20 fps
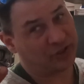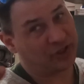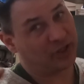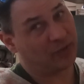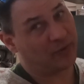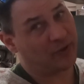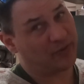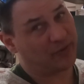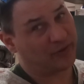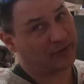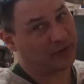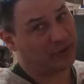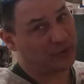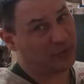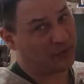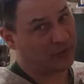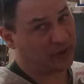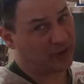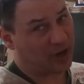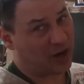it with it too,
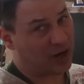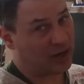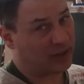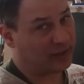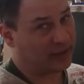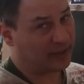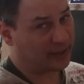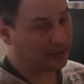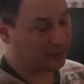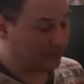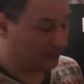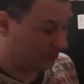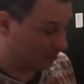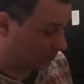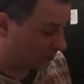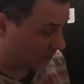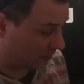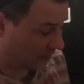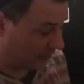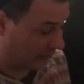with the garlic,
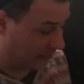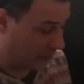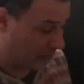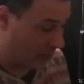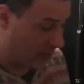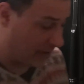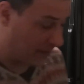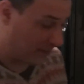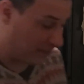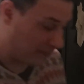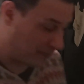either or.